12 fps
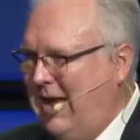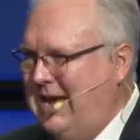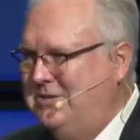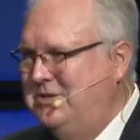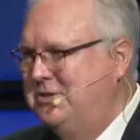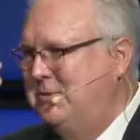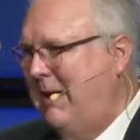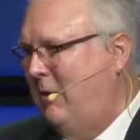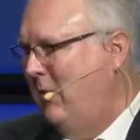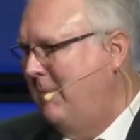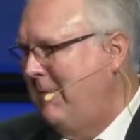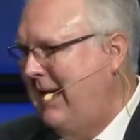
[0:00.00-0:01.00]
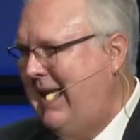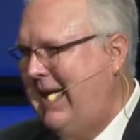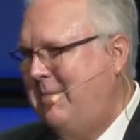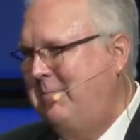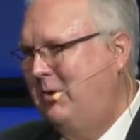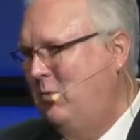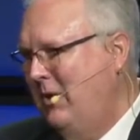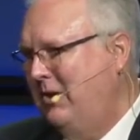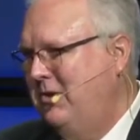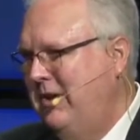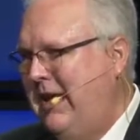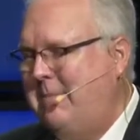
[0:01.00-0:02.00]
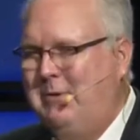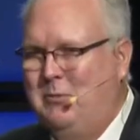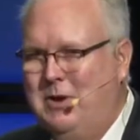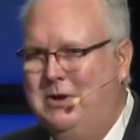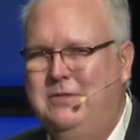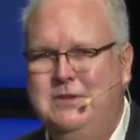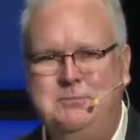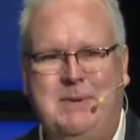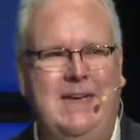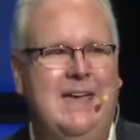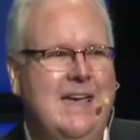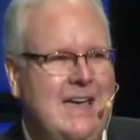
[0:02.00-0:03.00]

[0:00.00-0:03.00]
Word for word: anxious about what might happen, what could happen, what could this be?